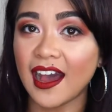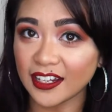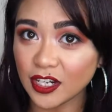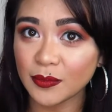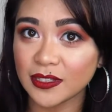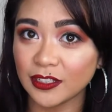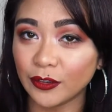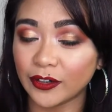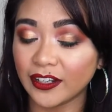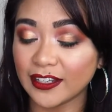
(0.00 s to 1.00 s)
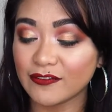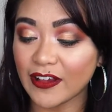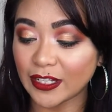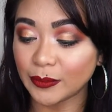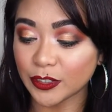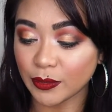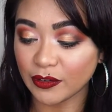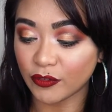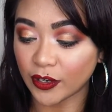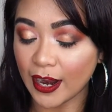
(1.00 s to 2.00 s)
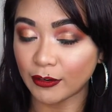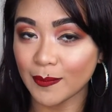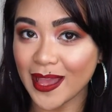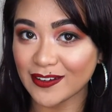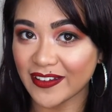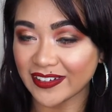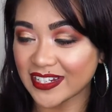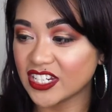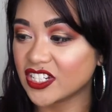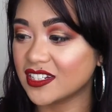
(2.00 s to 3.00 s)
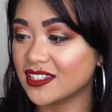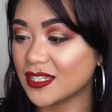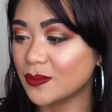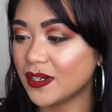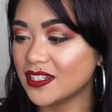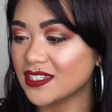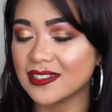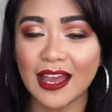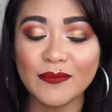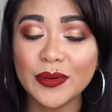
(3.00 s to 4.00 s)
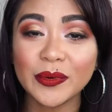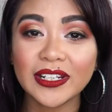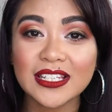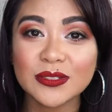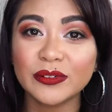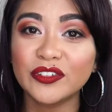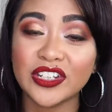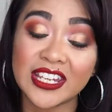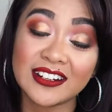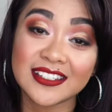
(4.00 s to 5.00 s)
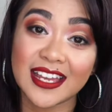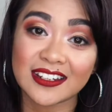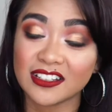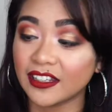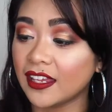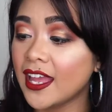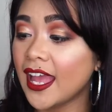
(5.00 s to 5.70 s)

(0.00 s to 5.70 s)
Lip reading: I go with the L'Oreal Infallible 24 Hour Matte Foundation. This one just, I've been wearing this one for years actually.